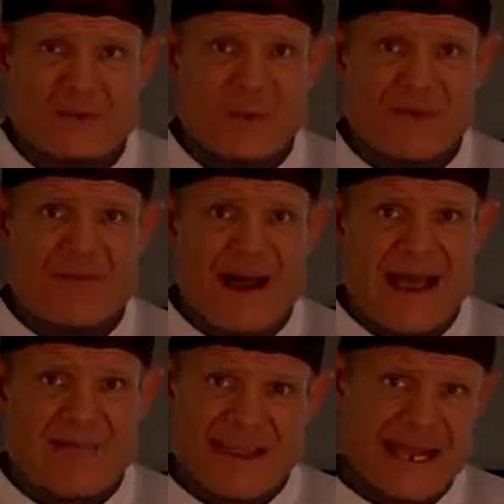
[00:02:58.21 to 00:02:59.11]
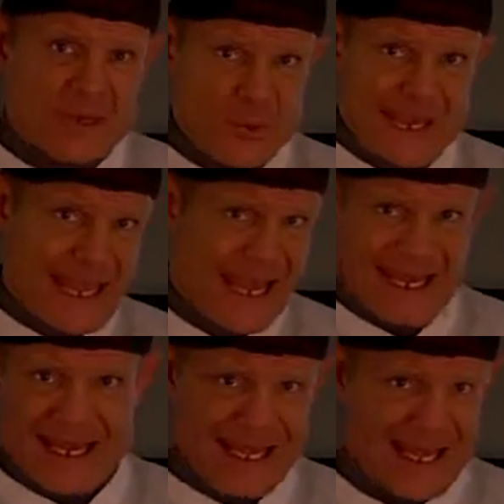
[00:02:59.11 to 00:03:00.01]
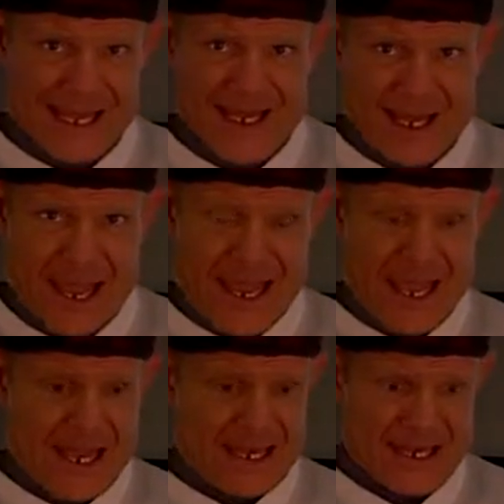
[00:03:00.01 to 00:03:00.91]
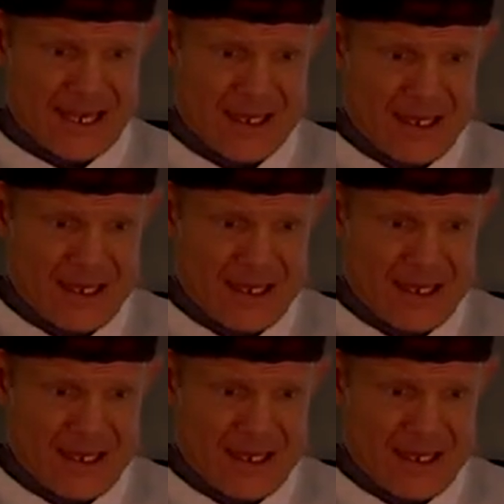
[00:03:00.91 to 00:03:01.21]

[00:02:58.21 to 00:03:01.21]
25, and you got to do it again and again. And